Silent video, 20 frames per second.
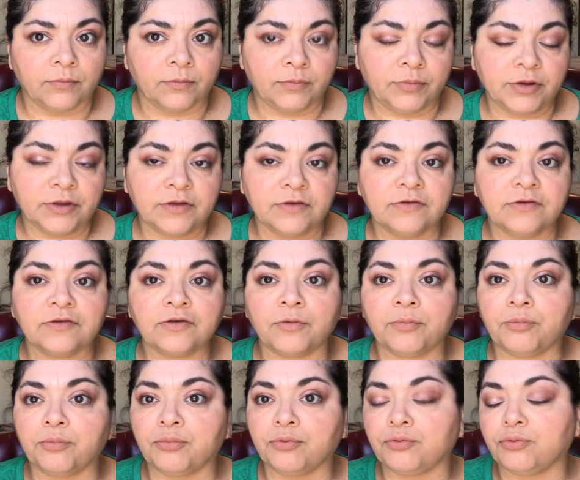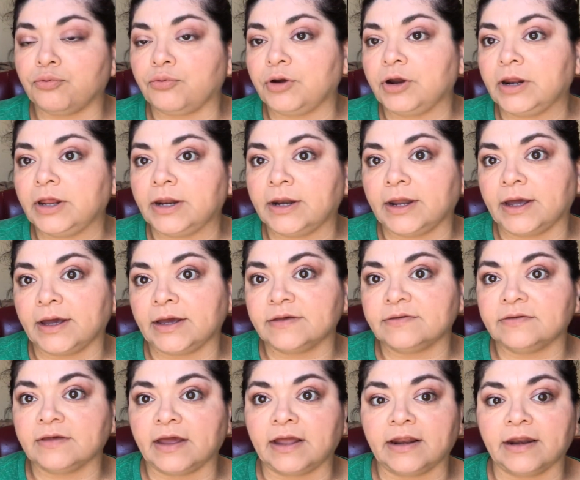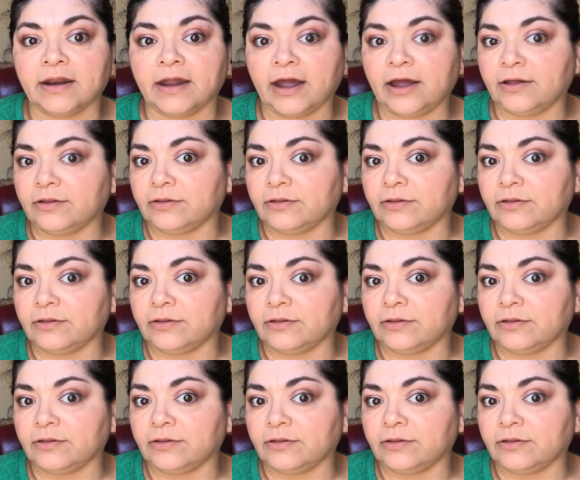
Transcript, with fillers: But this I is a really pretty nice like night